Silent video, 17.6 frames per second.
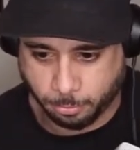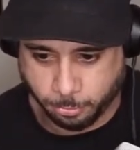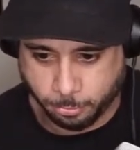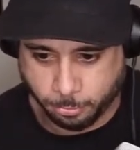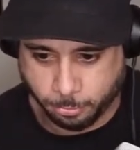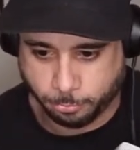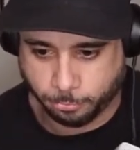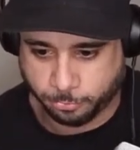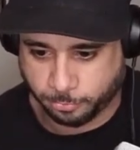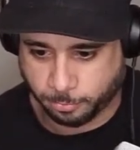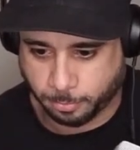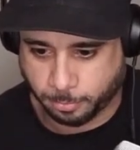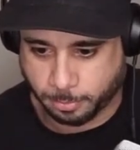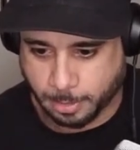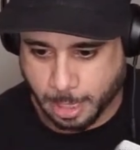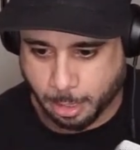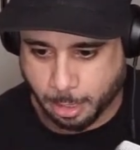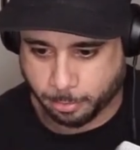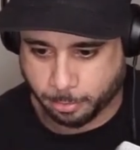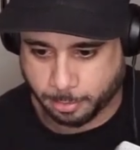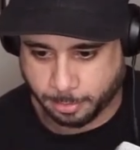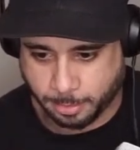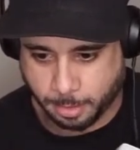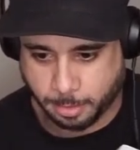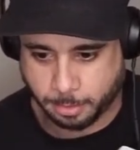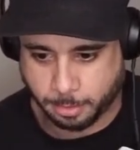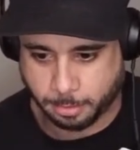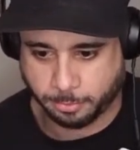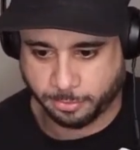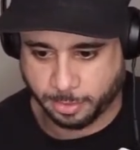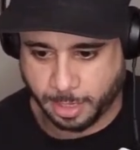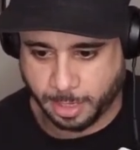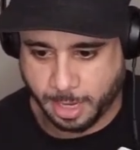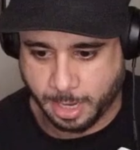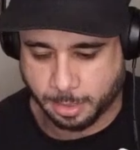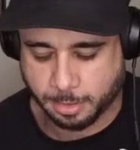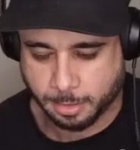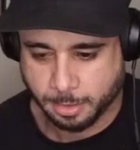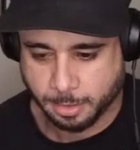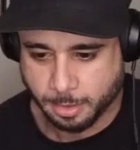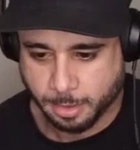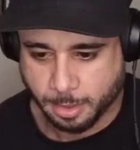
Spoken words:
use now and today.